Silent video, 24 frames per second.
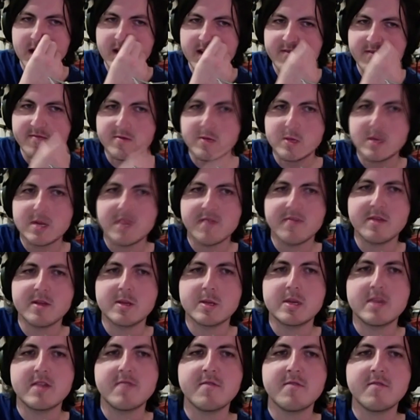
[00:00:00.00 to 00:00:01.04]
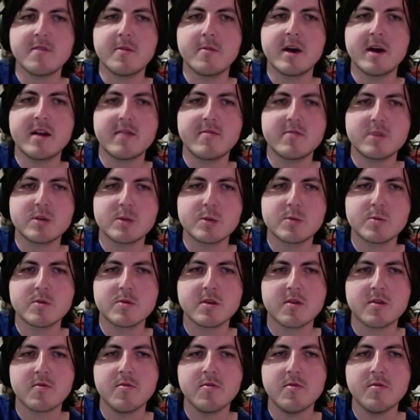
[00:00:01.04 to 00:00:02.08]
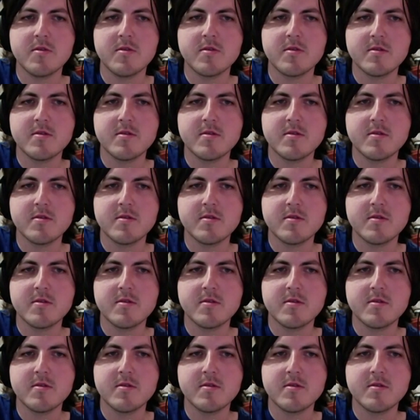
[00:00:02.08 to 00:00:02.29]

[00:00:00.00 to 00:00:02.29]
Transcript: of stuff that's different about it, which is really cool.